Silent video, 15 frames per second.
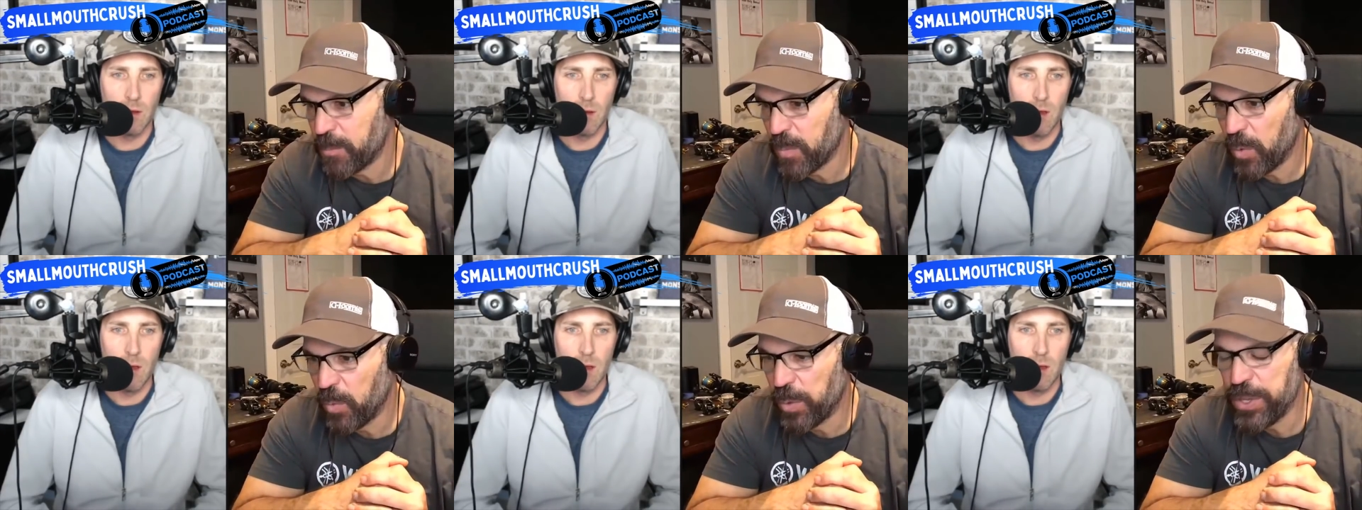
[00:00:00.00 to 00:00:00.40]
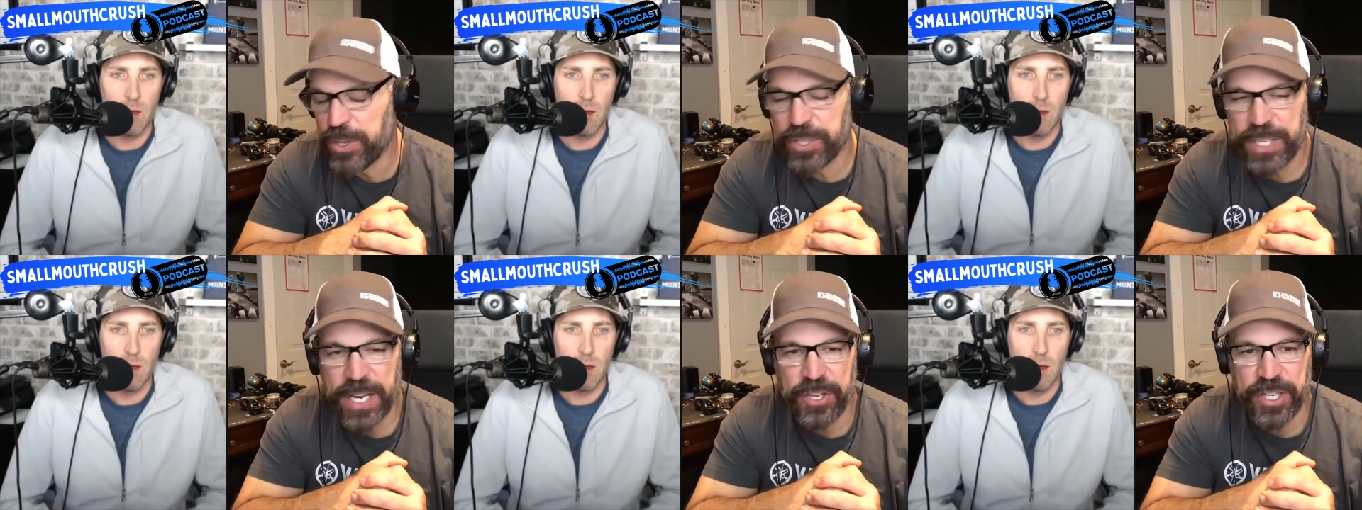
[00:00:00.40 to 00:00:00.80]
Speaker 1: when you
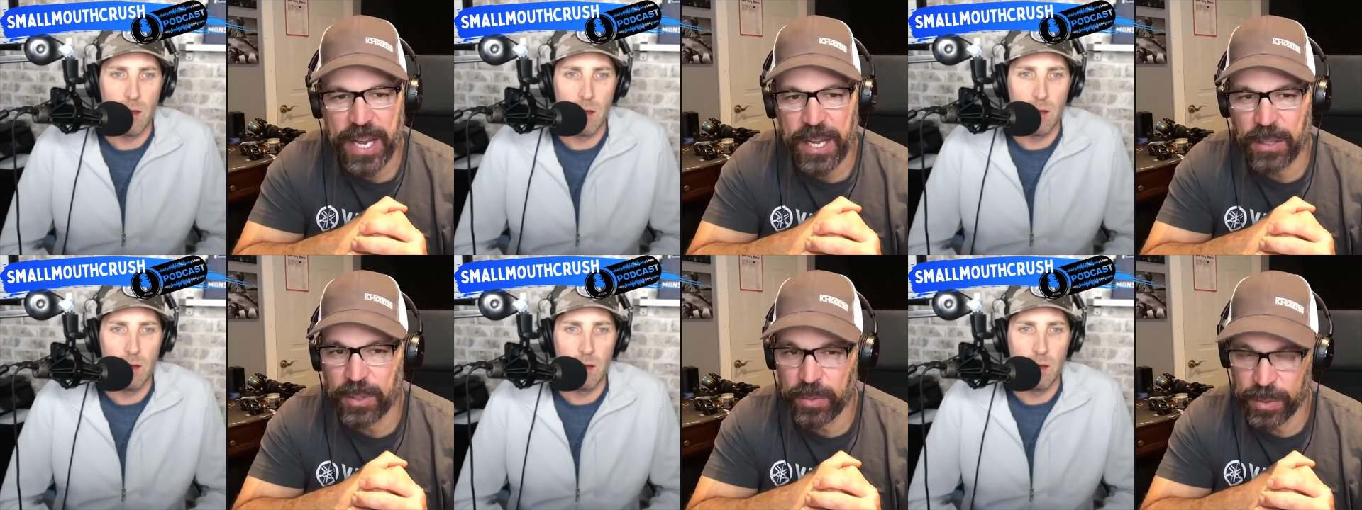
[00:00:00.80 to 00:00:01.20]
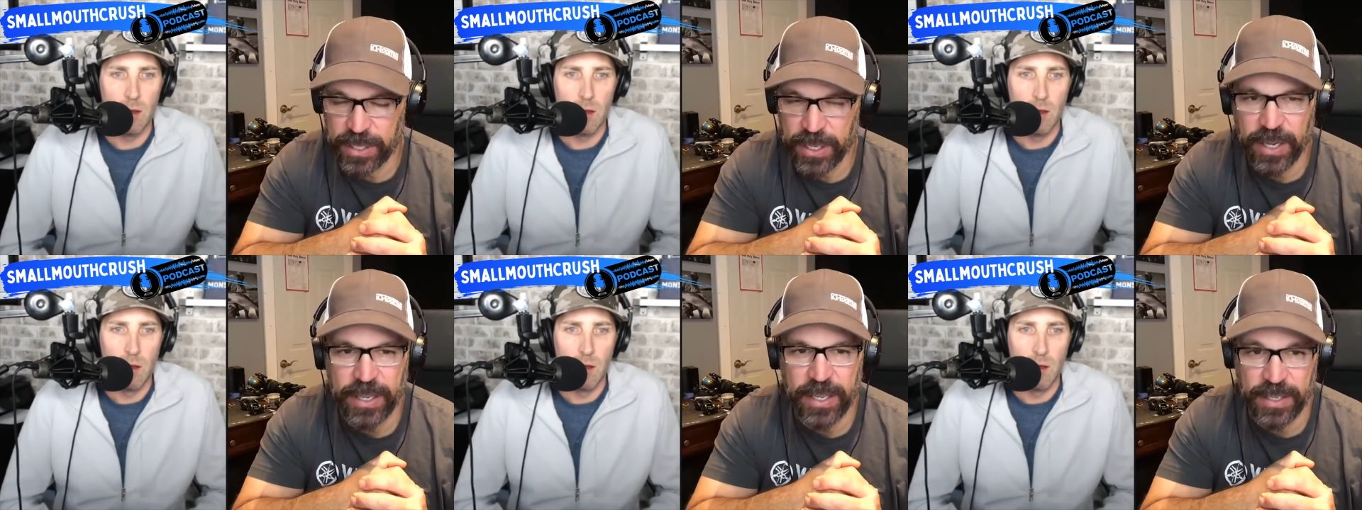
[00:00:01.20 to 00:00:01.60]
say shallow, we're
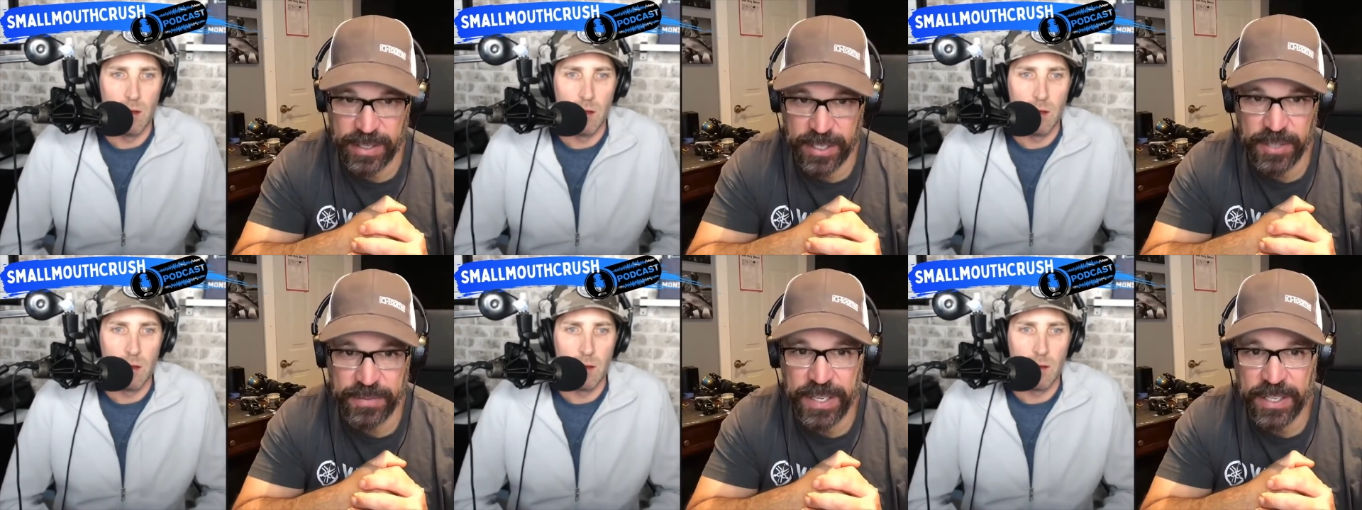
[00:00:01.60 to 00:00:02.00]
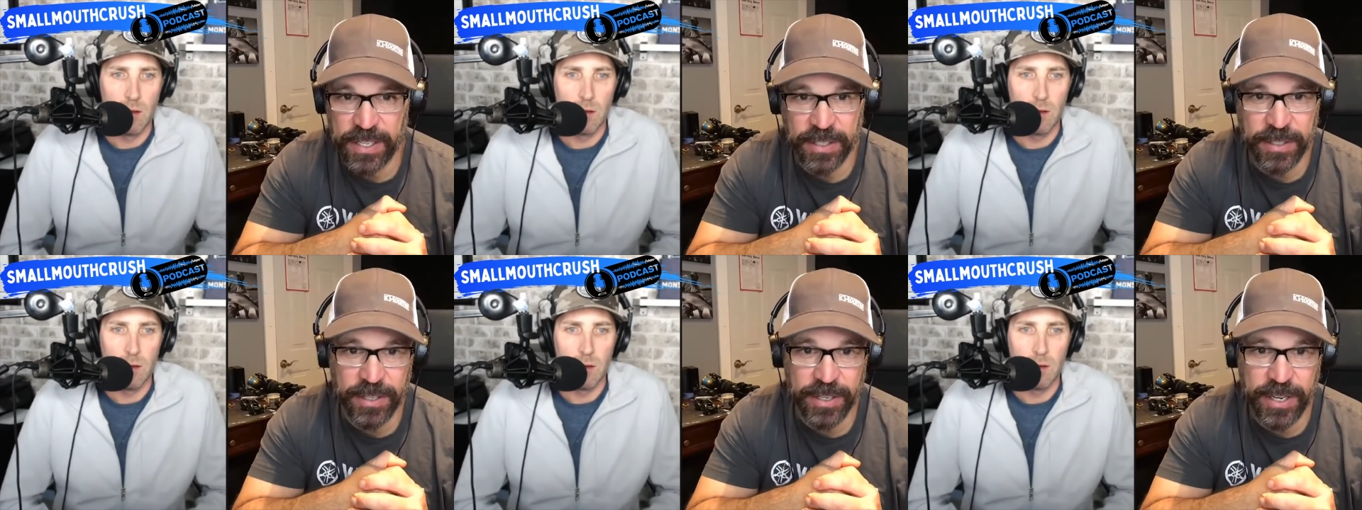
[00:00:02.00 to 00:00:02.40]
talking six feet and
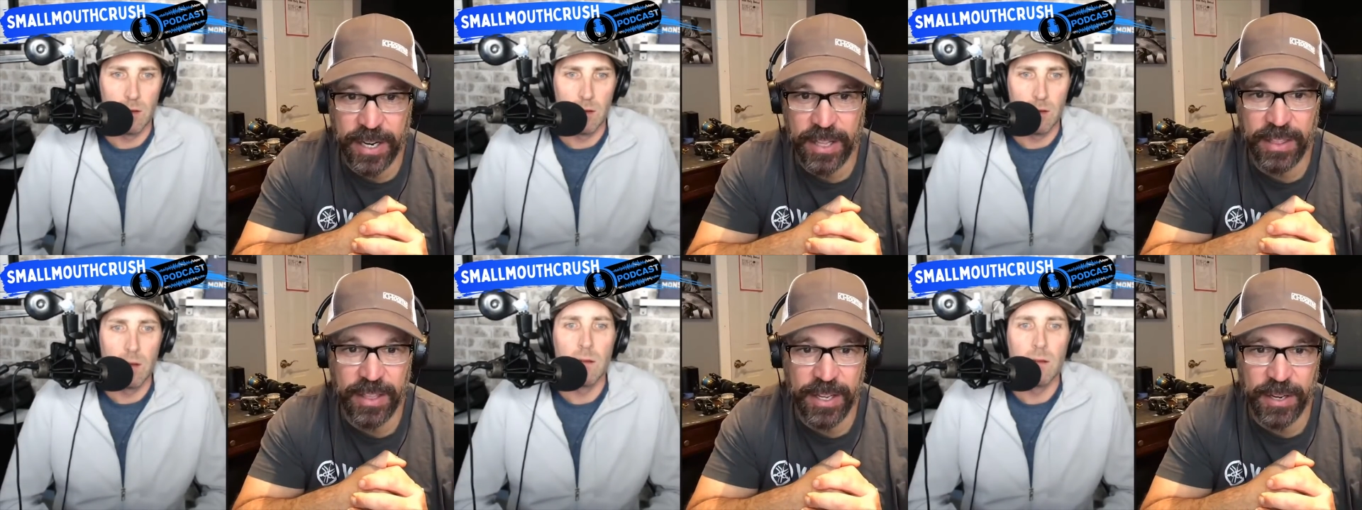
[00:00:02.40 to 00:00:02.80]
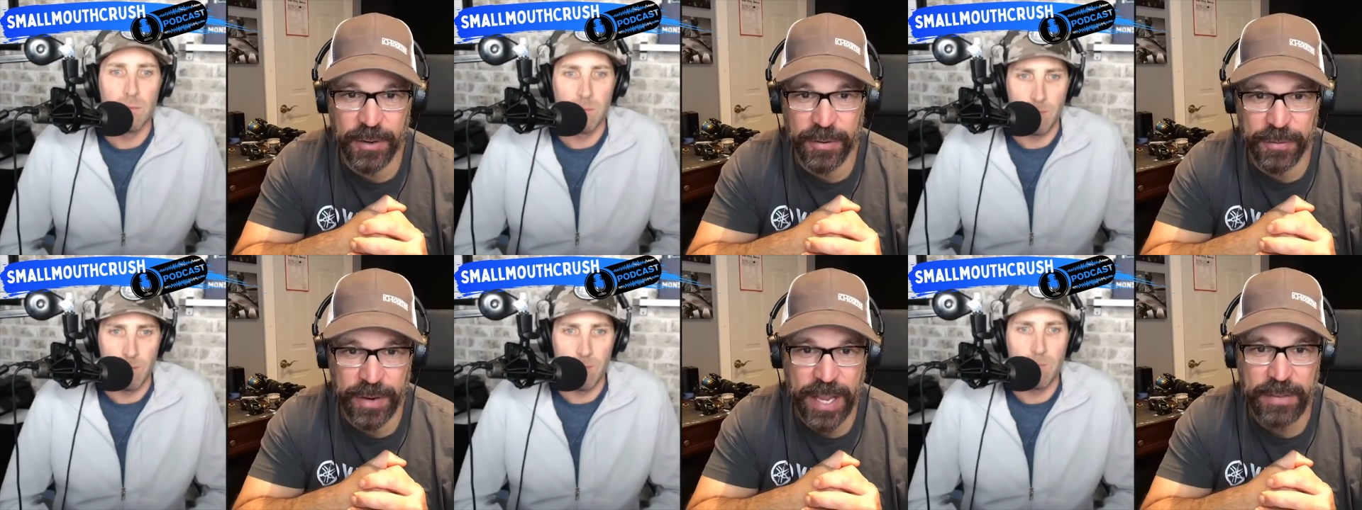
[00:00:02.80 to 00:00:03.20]
under kind of thing,
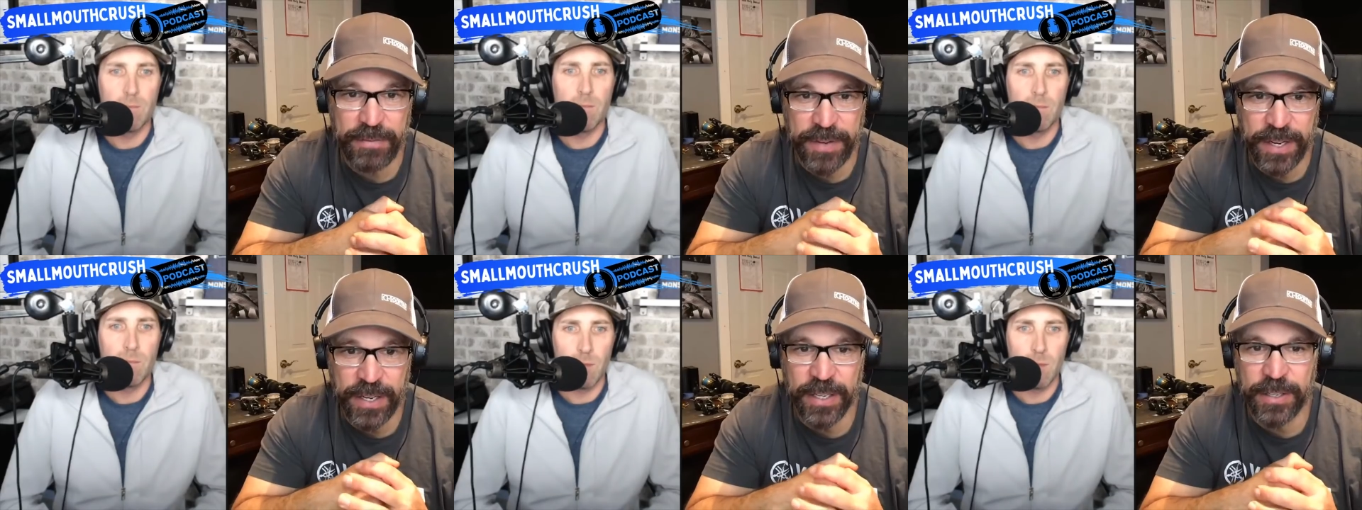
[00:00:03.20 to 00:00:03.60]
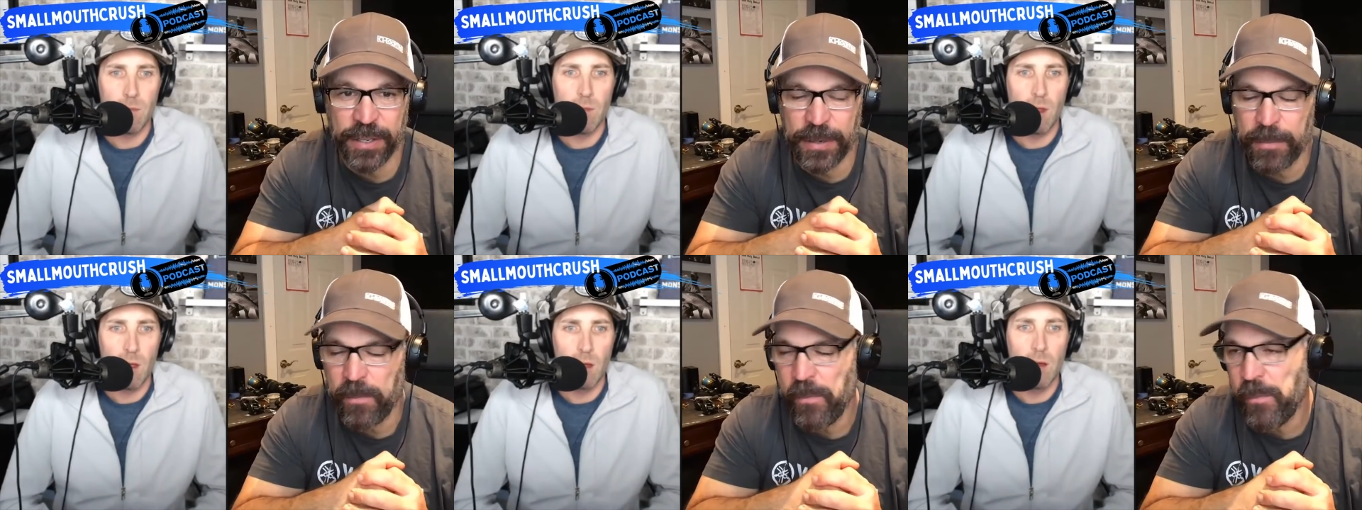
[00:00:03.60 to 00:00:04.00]
or eight feet and
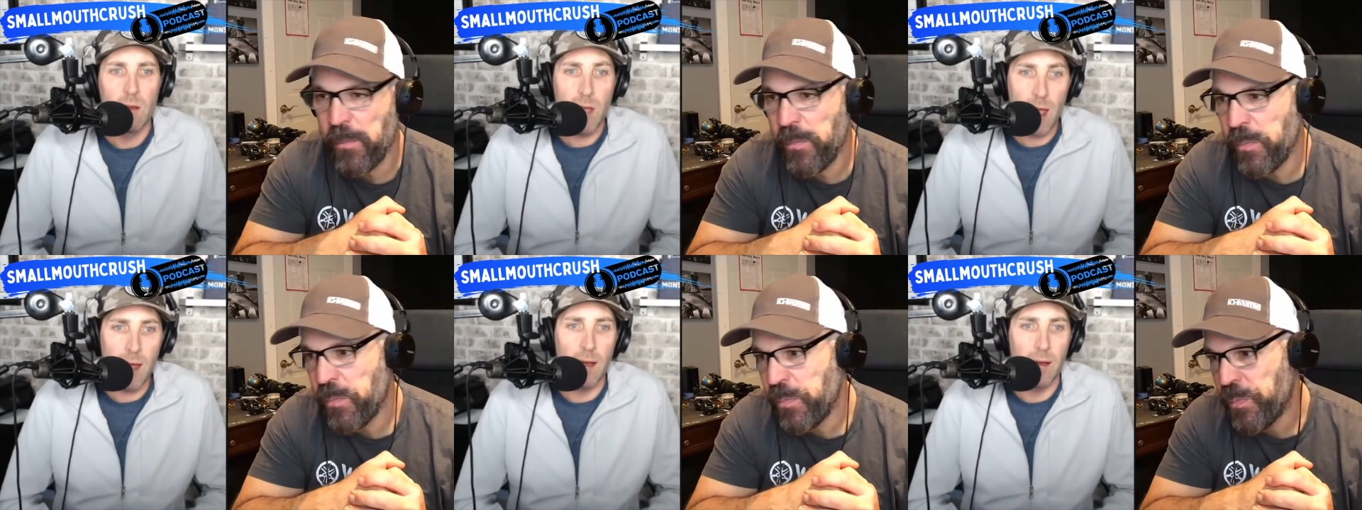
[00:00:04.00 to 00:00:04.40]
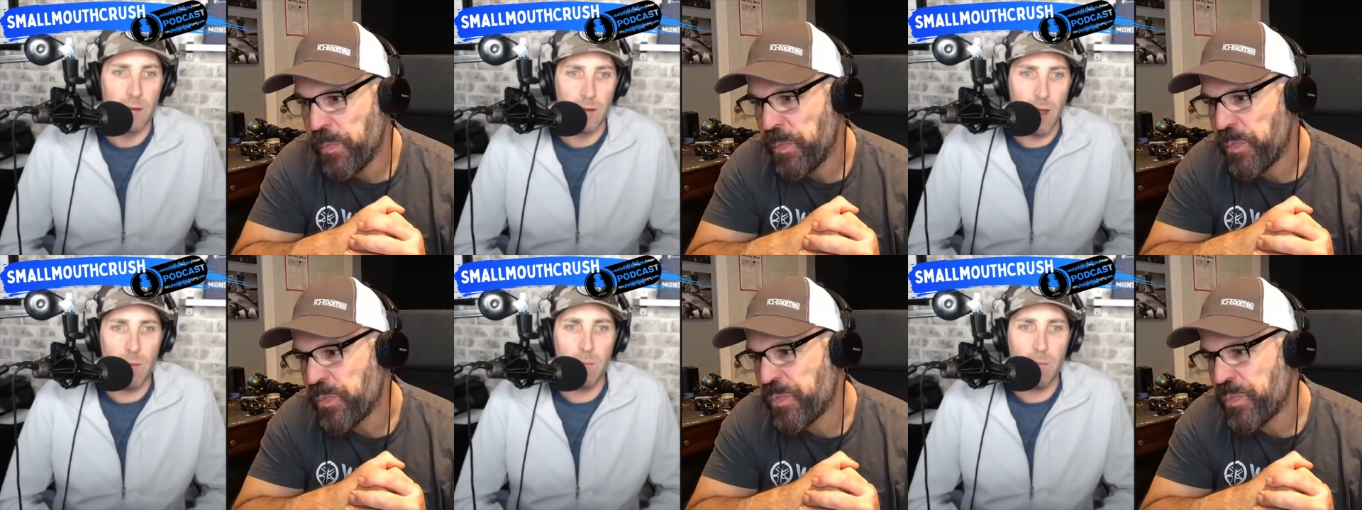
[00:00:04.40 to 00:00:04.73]
under. Yeah. Yep.